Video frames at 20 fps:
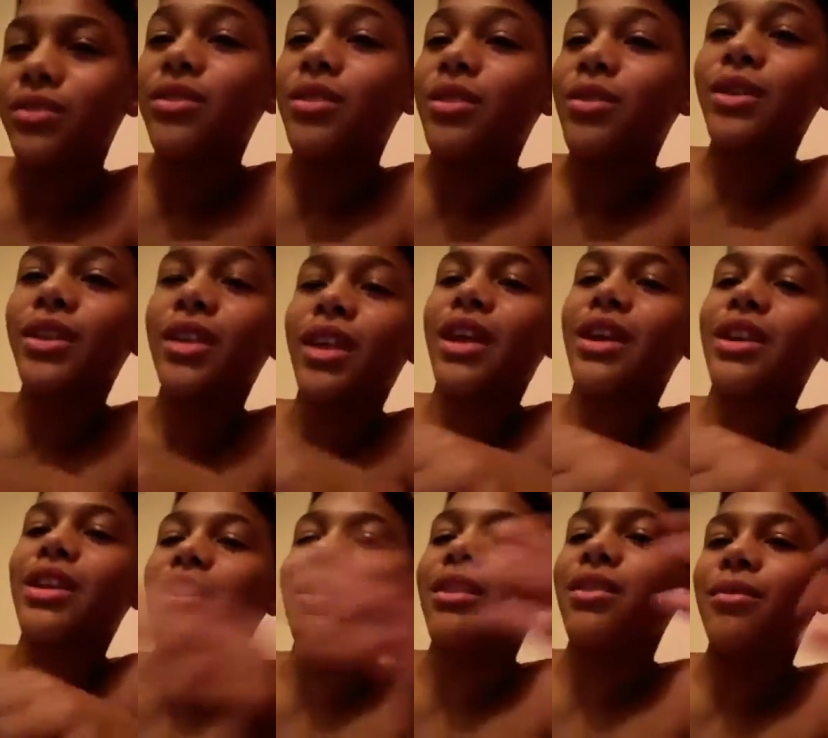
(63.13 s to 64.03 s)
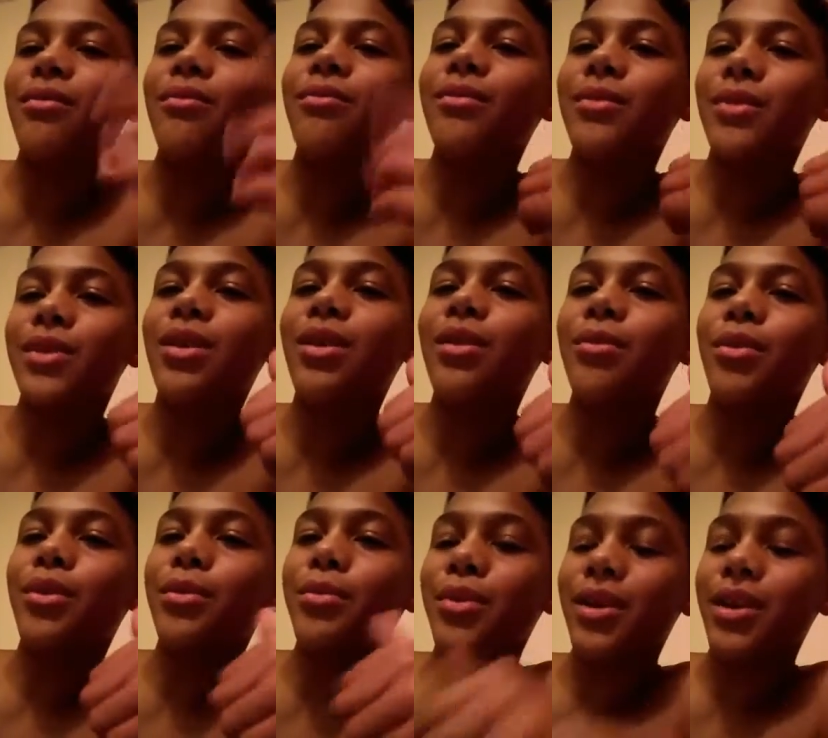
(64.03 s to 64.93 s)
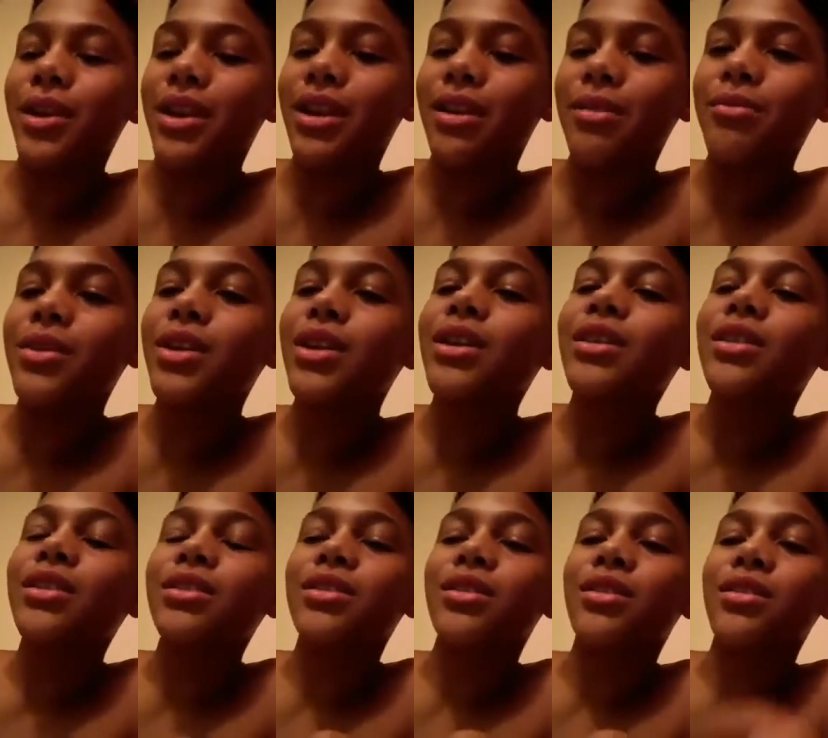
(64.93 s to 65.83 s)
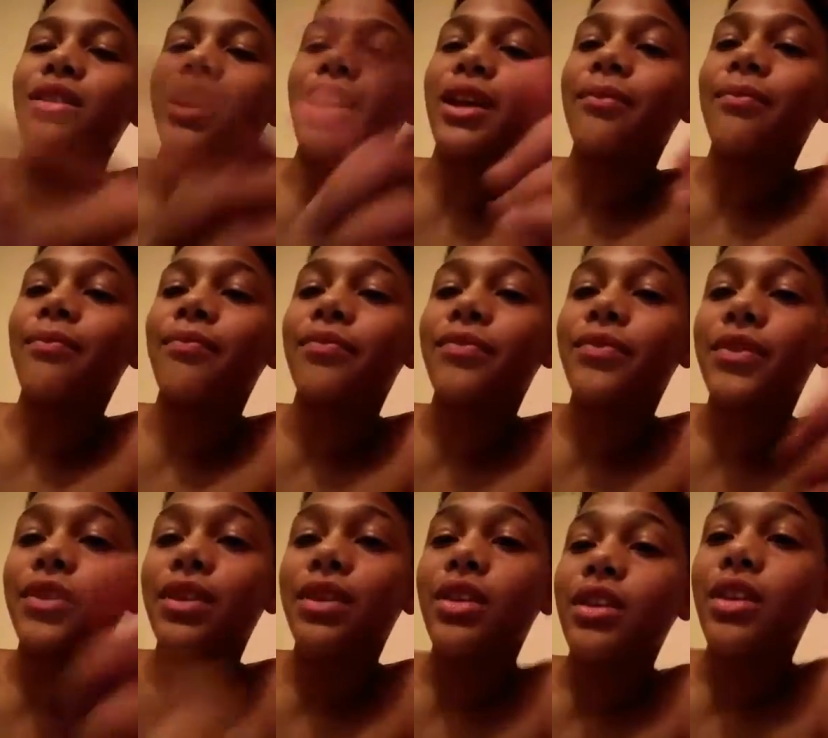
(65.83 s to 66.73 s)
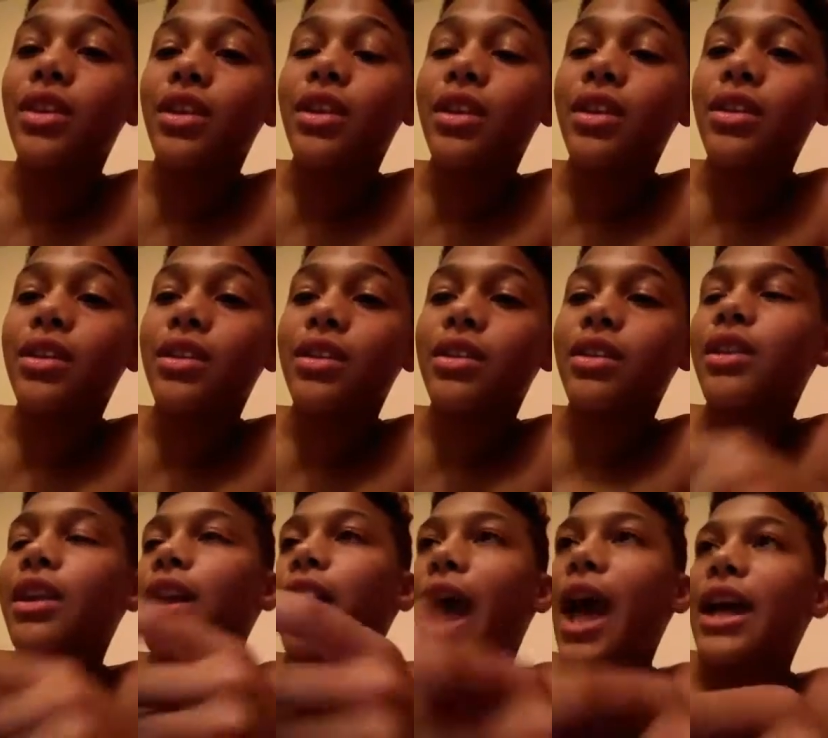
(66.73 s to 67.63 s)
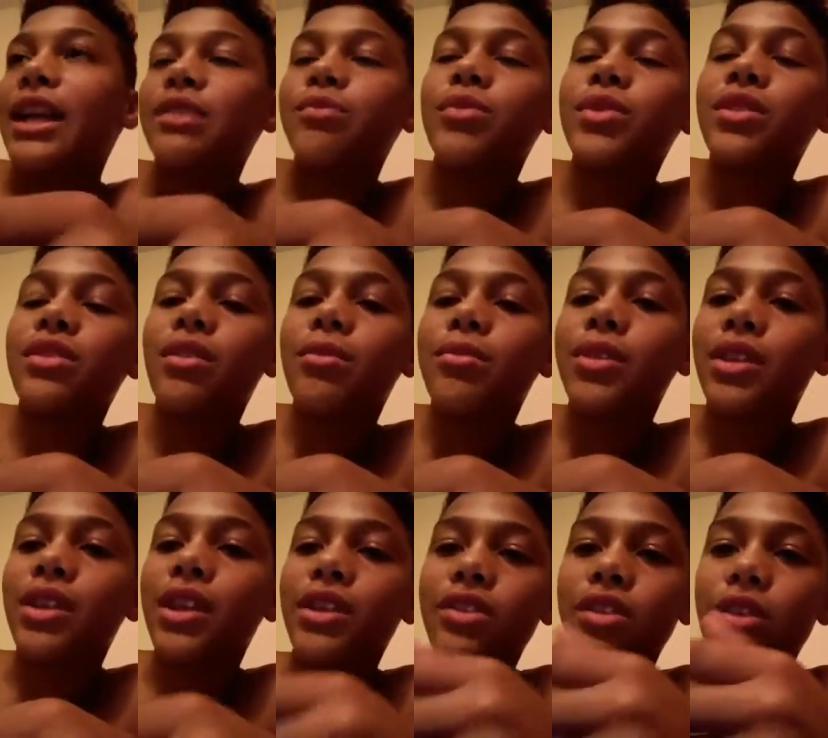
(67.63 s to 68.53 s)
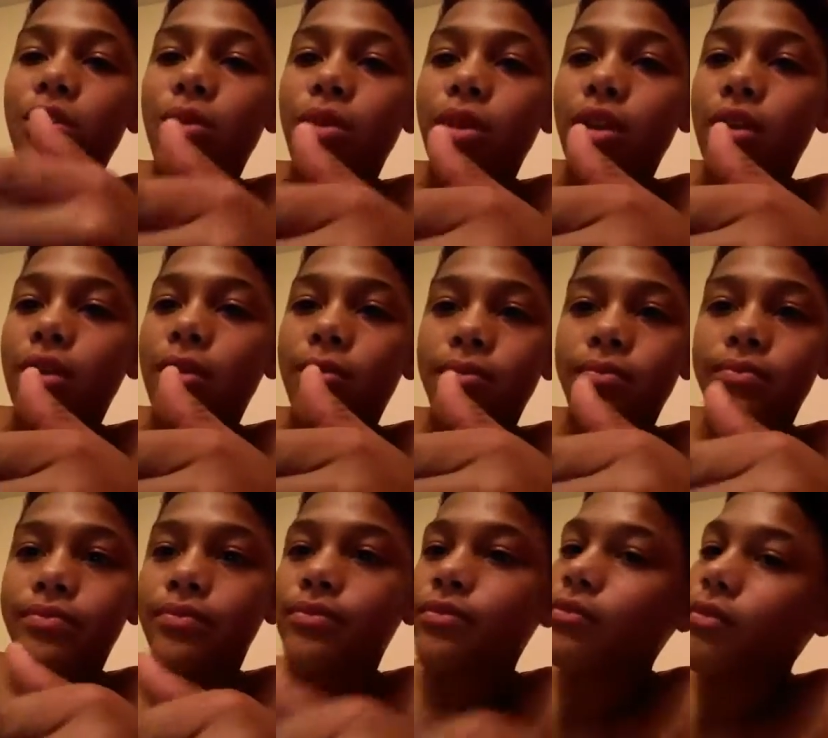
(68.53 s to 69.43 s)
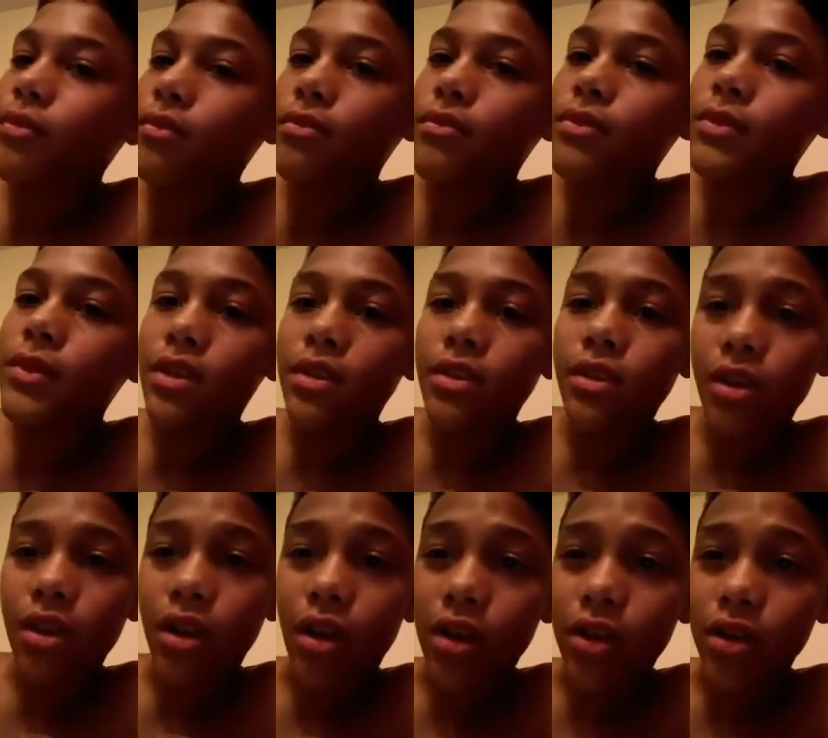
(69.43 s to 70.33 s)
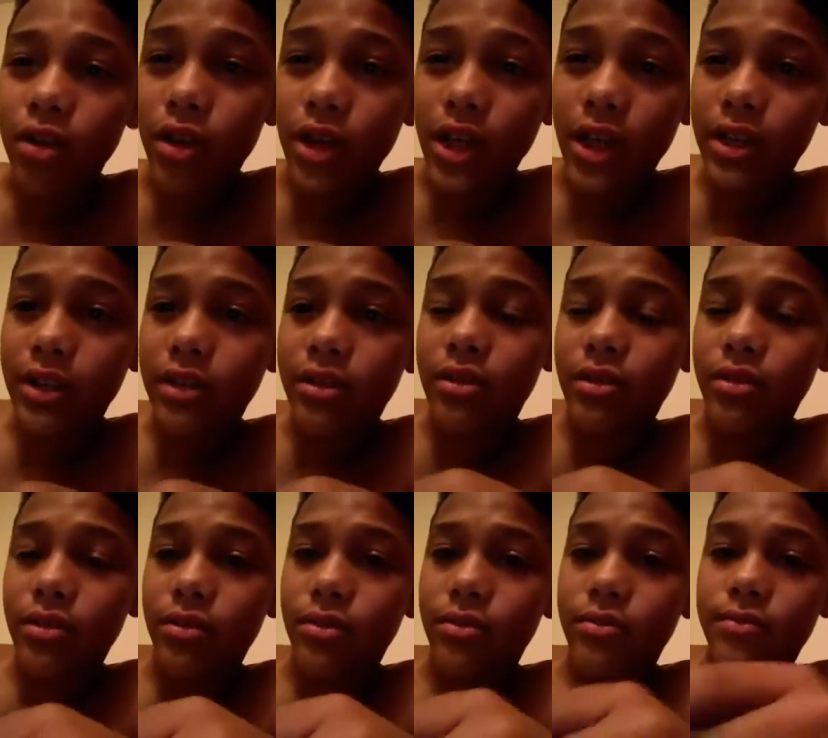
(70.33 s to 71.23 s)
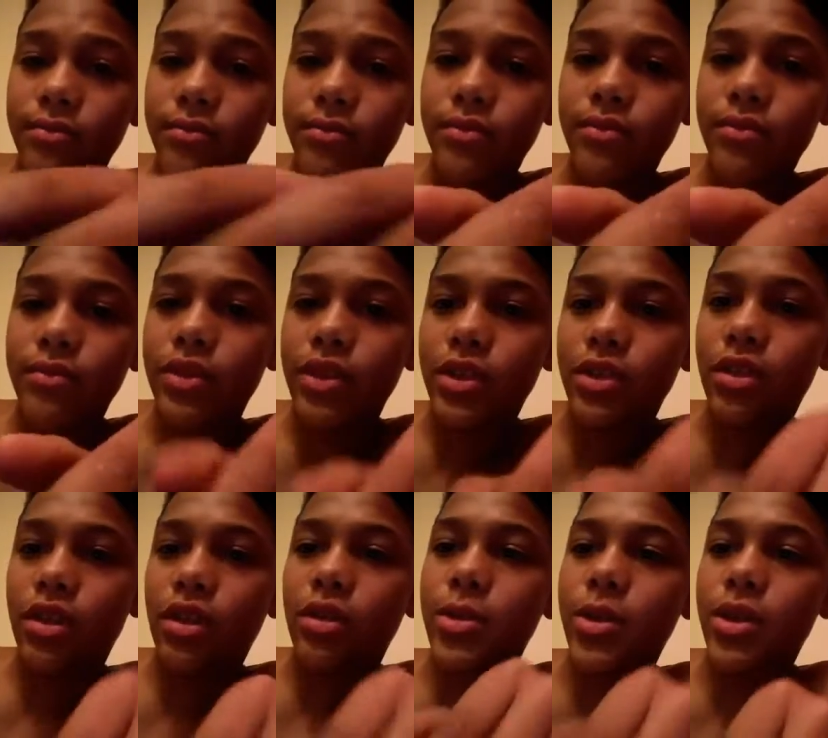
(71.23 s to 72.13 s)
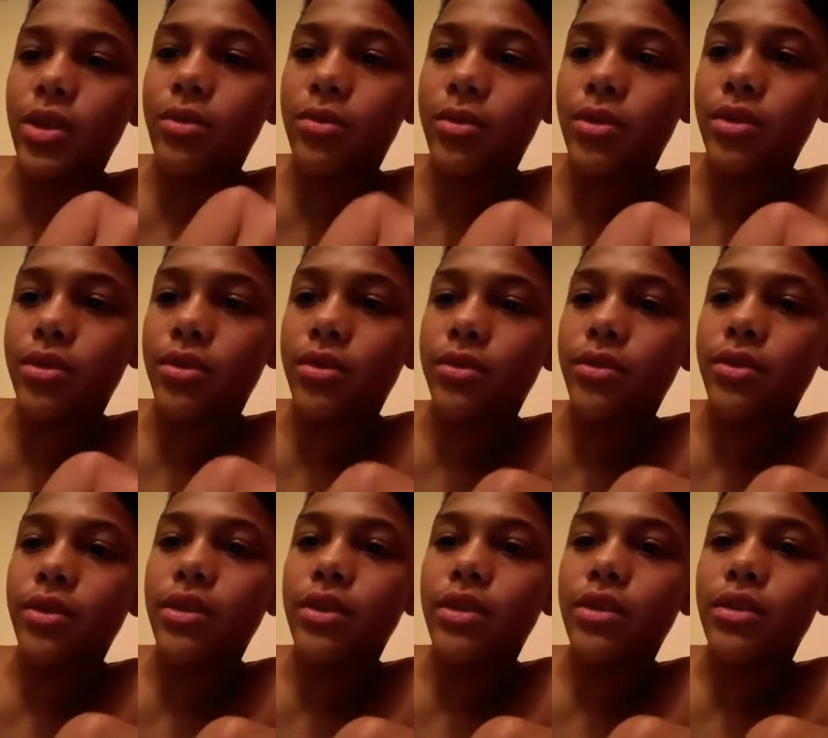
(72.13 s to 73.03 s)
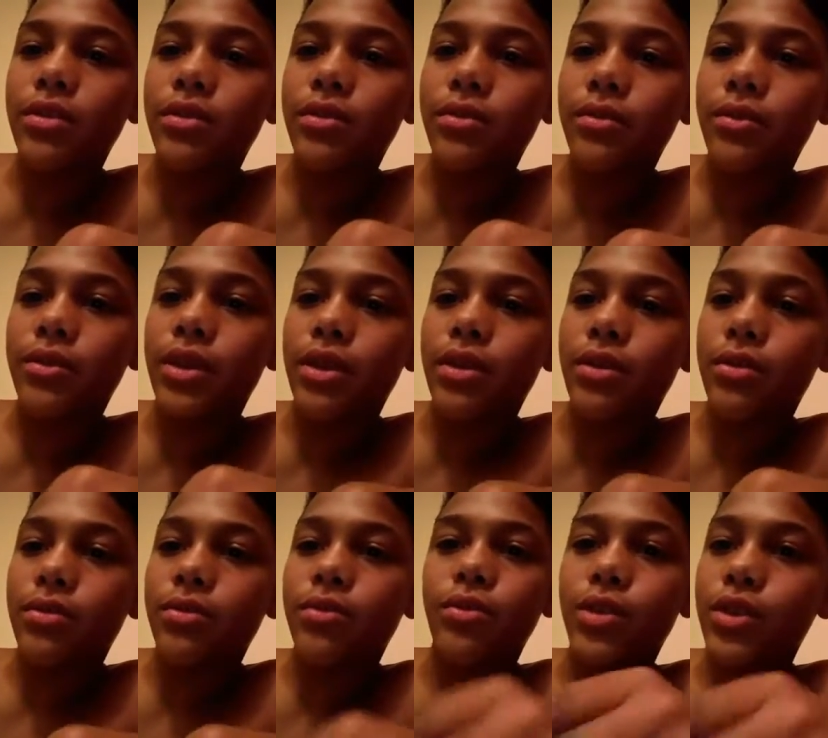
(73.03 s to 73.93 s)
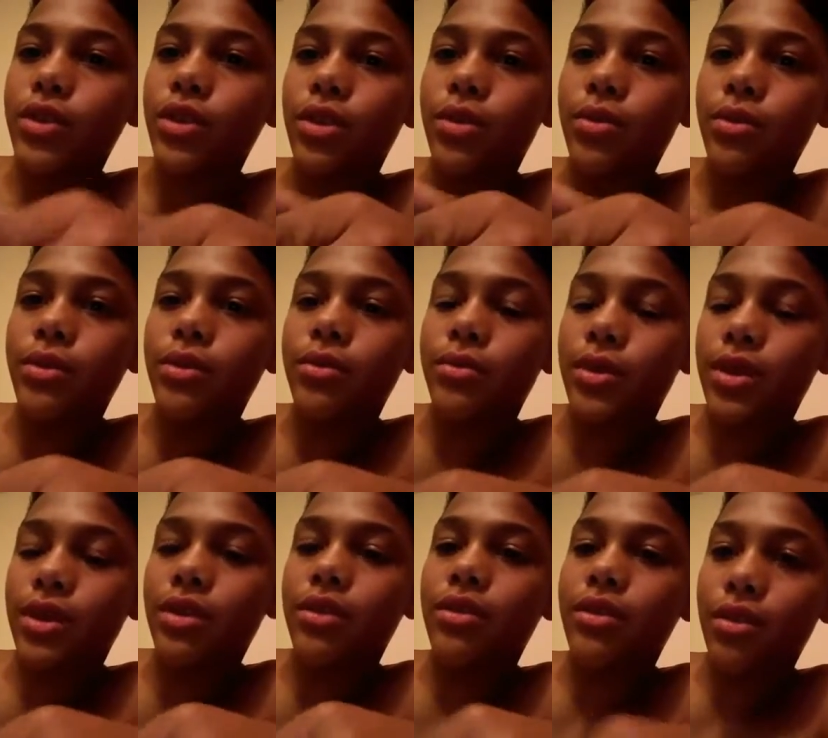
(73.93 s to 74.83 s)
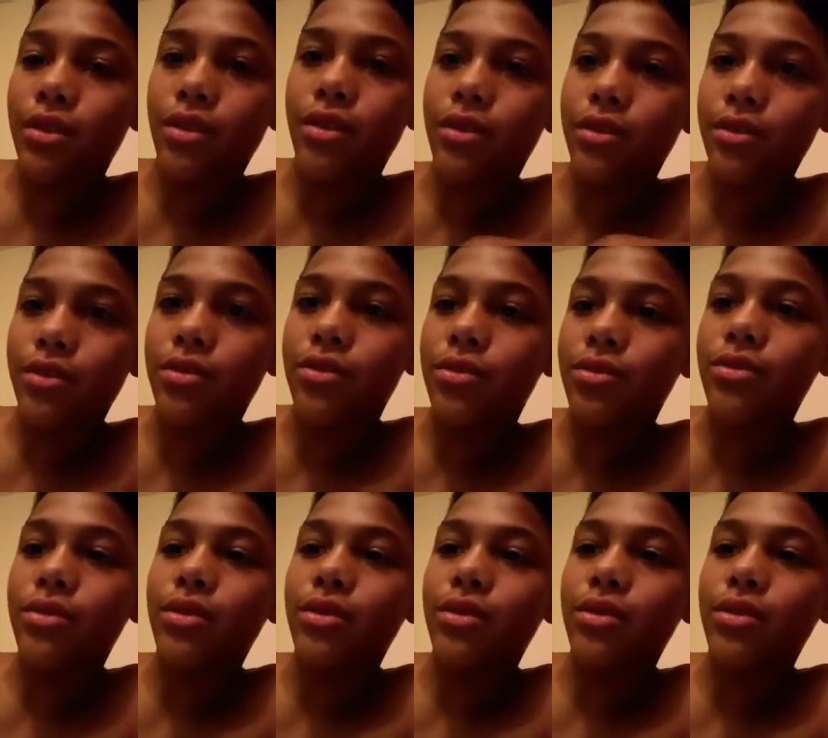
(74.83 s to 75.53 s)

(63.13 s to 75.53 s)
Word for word: So we like need a up up our game. So like, ask me something that y'all wanna call y'all guys. So just comment down below uh, what y'all want me to call you.